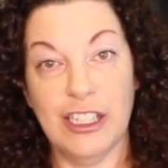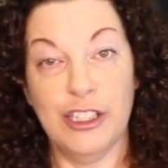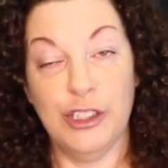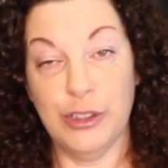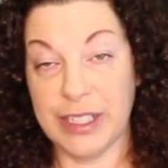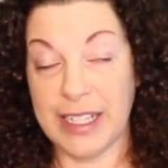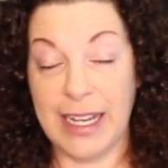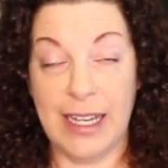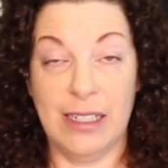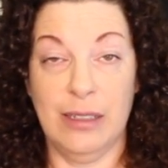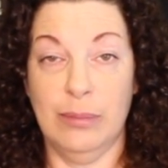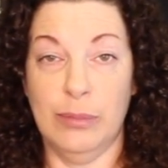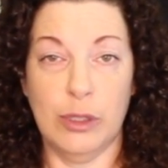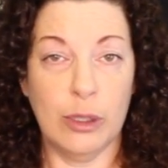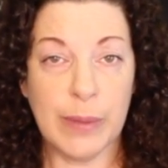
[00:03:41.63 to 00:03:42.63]
you can add
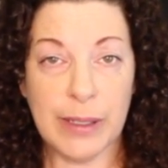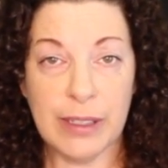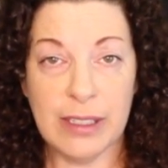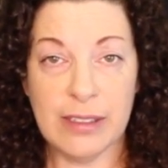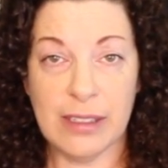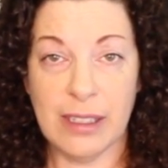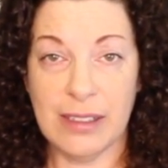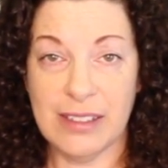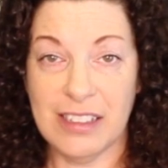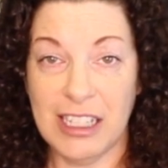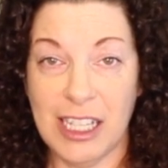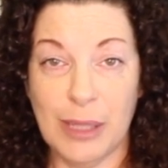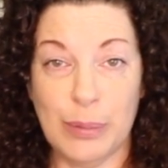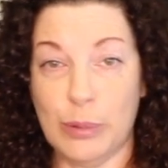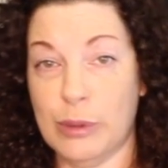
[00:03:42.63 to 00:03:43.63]
in blueberries on
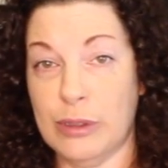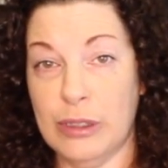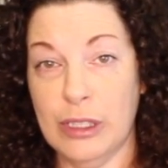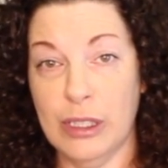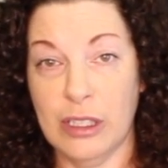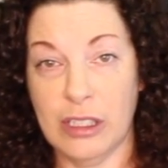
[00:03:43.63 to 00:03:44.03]
top or